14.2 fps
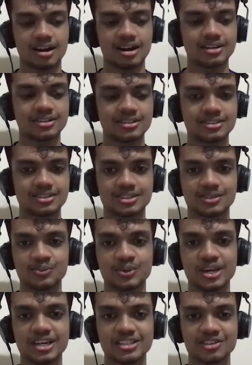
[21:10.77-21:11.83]
100
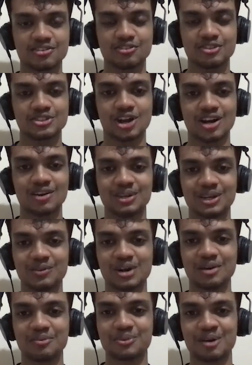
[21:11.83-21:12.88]
ways of solving
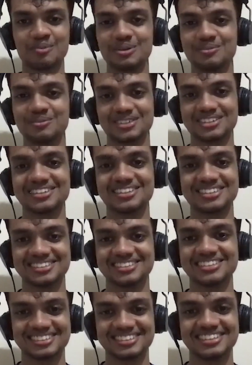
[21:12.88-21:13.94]
one problem, right?
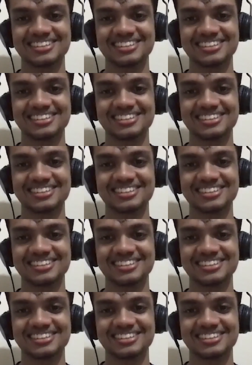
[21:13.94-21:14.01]
Yeah.